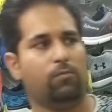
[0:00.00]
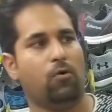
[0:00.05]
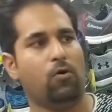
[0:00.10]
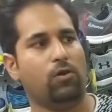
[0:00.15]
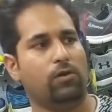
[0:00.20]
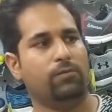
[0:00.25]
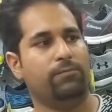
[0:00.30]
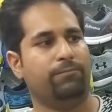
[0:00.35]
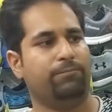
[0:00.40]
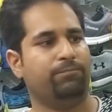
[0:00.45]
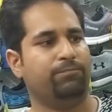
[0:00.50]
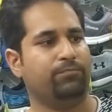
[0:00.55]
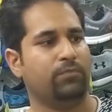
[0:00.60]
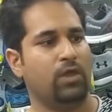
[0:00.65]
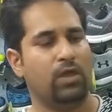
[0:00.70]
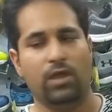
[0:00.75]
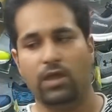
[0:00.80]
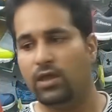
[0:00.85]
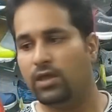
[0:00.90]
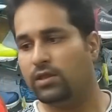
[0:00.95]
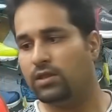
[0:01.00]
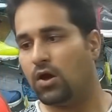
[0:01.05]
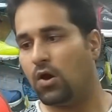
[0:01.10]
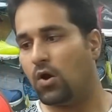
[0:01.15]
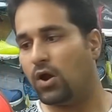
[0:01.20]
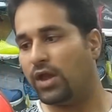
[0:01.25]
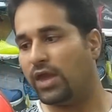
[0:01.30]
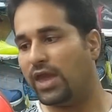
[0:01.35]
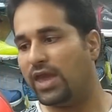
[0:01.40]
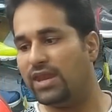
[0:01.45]
ball. Now
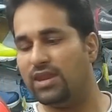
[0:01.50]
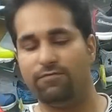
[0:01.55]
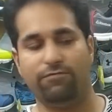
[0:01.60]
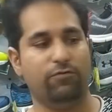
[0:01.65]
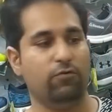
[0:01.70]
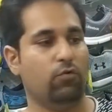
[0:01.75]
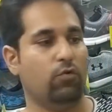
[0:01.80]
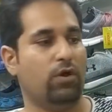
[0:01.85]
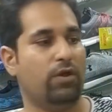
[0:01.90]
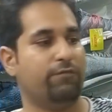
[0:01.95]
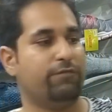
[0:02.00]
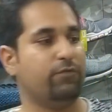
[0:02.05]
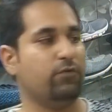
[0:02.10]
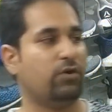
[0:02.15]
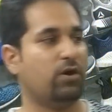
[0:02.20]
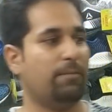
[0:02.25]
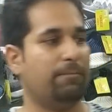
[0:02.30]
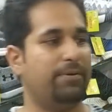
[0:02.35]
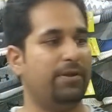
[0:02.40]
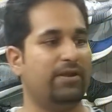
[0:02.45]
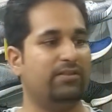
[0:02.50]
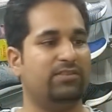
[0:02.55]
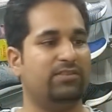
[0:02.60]
again, if you compare